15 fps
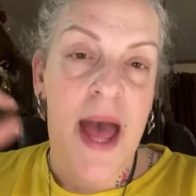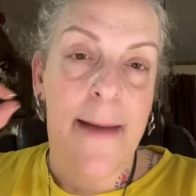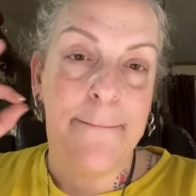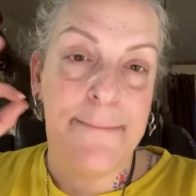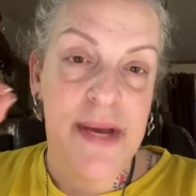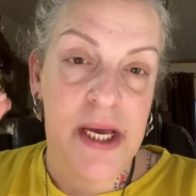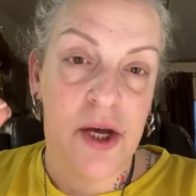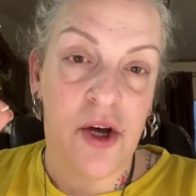
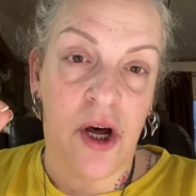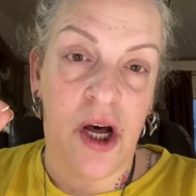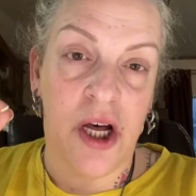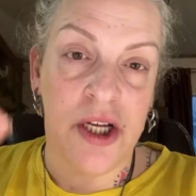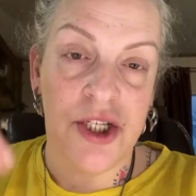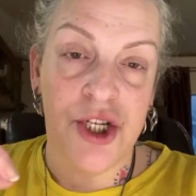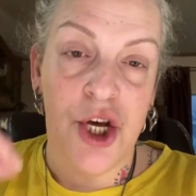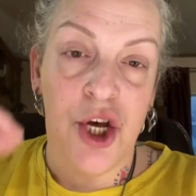
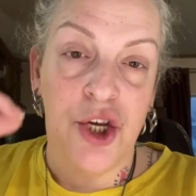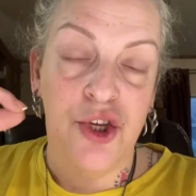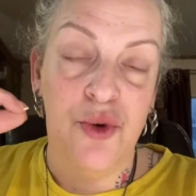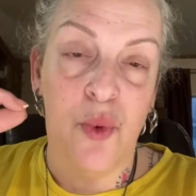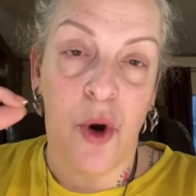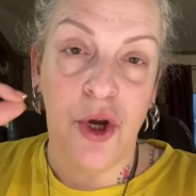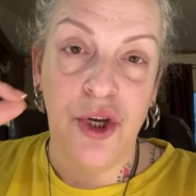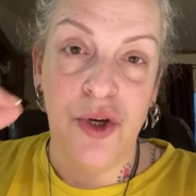because you
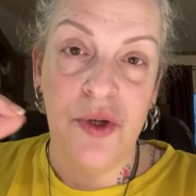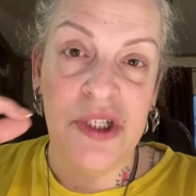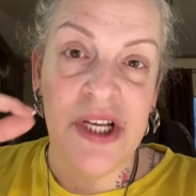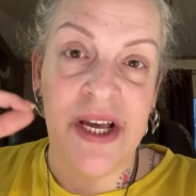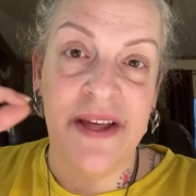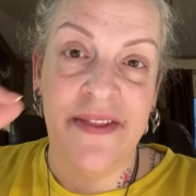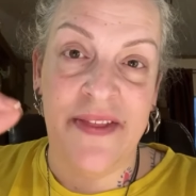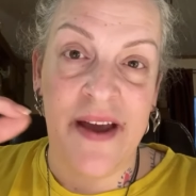are
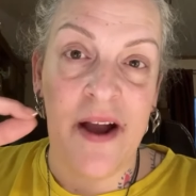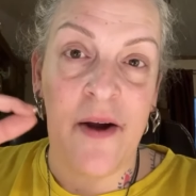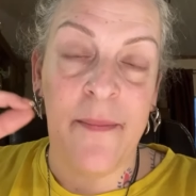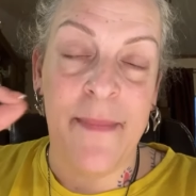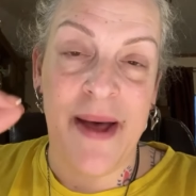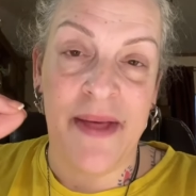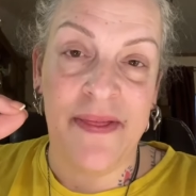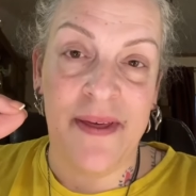using their
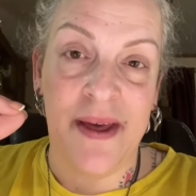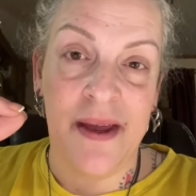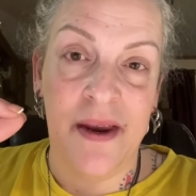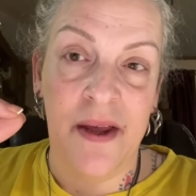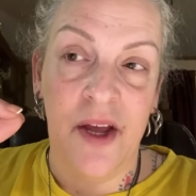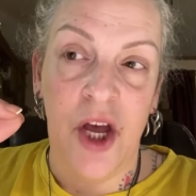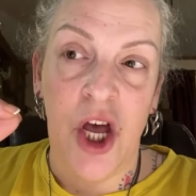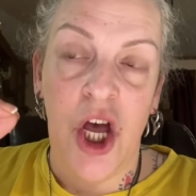method
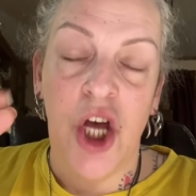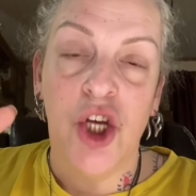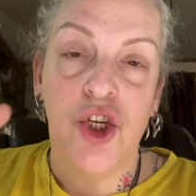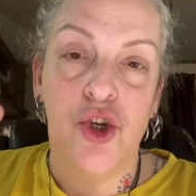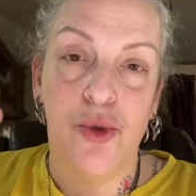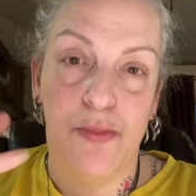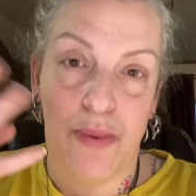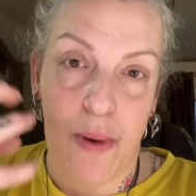
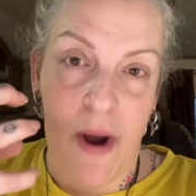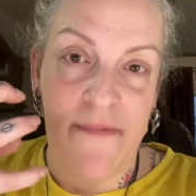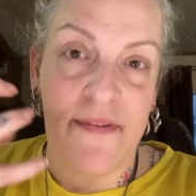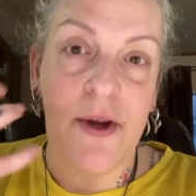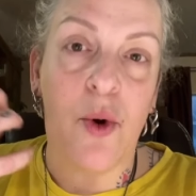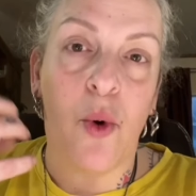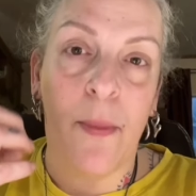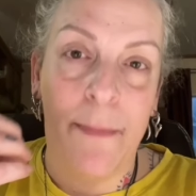to profit
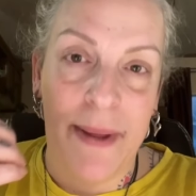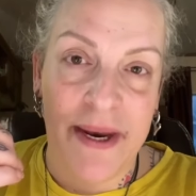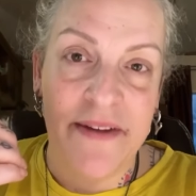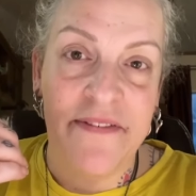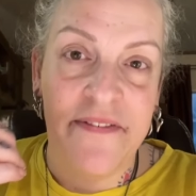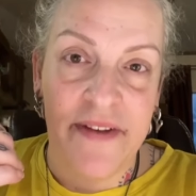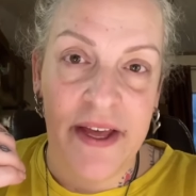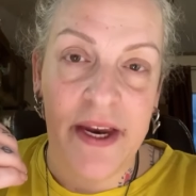or
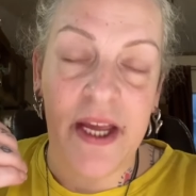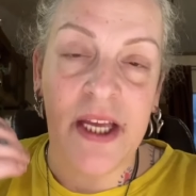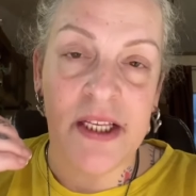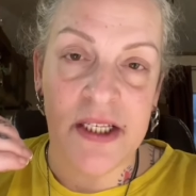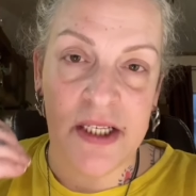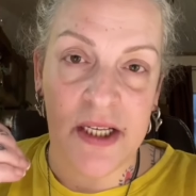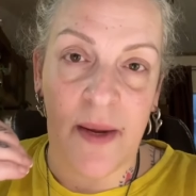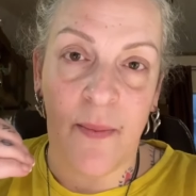benefit in
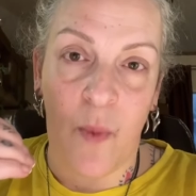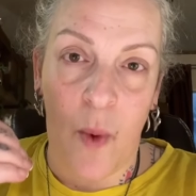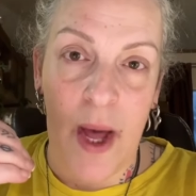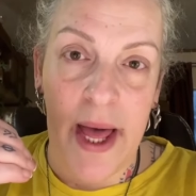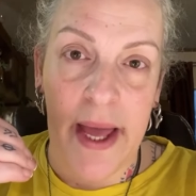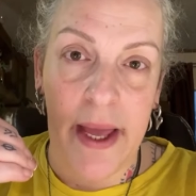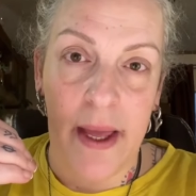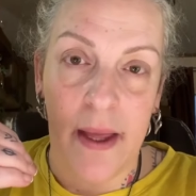some
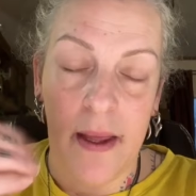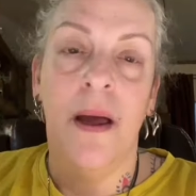way.